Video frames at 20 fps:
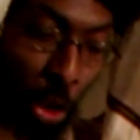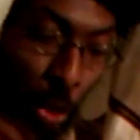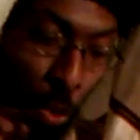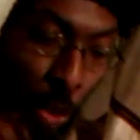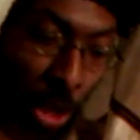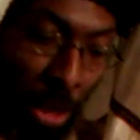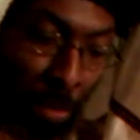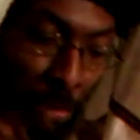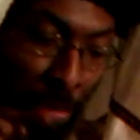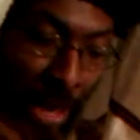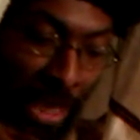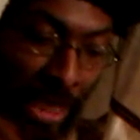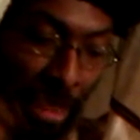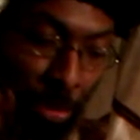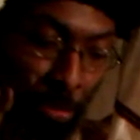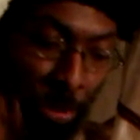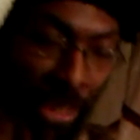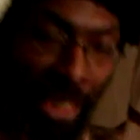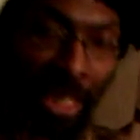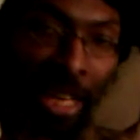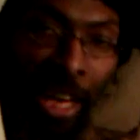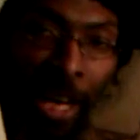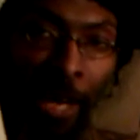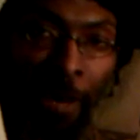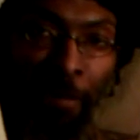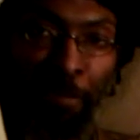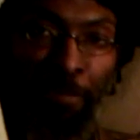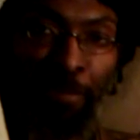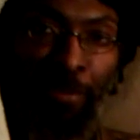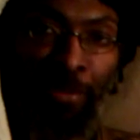We must
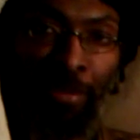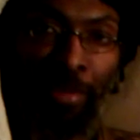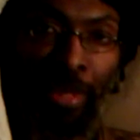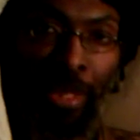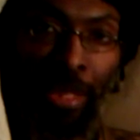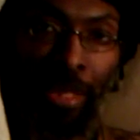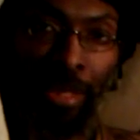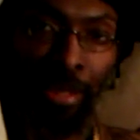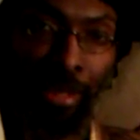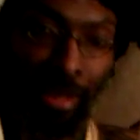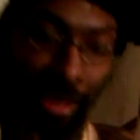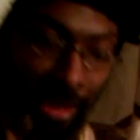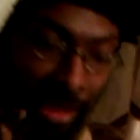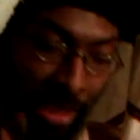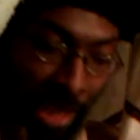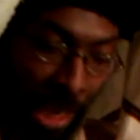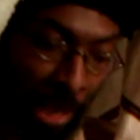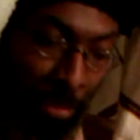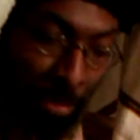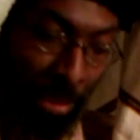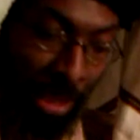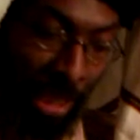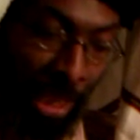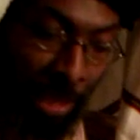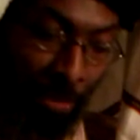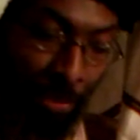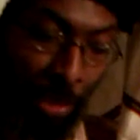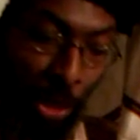become something